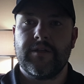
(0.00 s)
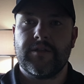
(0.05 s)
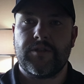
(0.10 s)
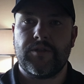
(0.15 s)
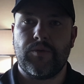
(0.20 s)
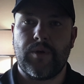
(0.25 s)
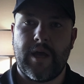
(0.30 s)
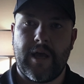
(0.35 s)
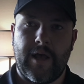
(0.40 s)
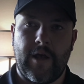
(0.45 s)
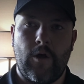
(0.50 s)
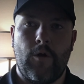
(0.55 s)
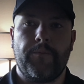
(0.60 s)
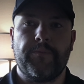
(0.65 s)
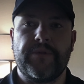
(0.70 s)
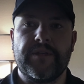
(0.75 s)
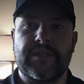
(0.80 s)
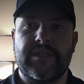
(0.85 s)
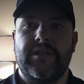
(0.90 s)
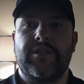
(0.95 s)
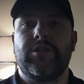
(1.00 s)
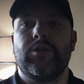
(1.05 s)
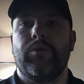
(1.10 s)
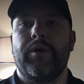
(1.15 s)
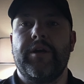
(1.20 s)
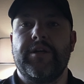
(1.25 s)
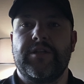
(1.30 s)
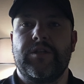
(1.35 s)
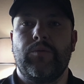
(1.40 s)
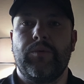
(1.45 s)
to help the
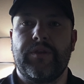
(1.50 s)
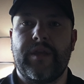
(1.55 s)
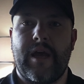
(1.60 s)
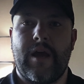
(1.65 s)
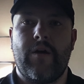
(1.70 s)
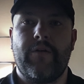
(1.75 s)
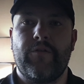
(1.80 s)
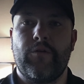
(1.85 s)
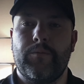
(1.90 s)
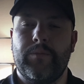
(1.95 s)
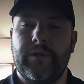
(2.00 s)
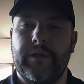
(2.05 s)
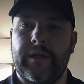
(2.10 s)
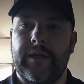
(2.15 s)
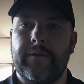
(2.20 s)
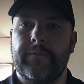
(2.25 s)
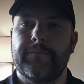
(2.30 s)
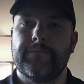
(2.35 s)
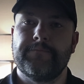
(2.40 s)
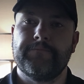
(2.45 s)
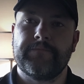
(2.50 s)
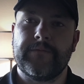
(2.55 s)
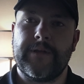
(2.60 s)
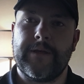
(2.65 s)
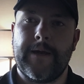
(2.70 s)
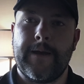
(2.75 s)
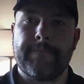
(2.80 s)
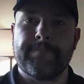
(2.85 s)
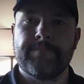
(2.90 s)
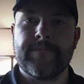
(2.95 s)
situation with how they're bleeding,
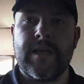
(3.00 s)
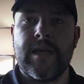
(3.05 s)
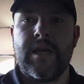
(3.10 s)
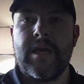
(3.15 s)
okay?